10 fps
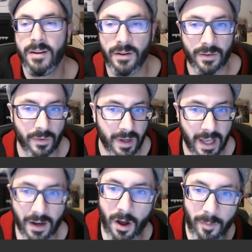Those will,
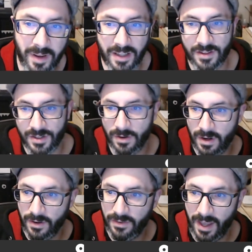again, all be in the show
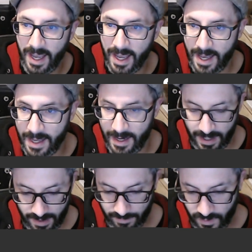notes. And
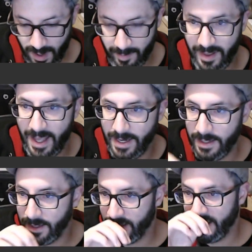I'm dropping that
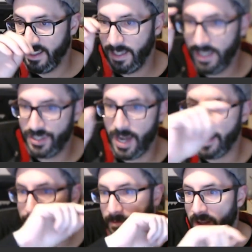in the chat.
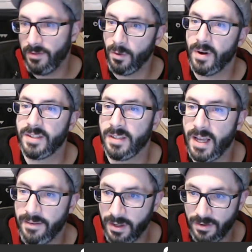If you're watching
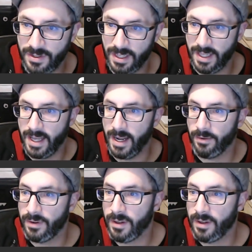live, you can go check that out.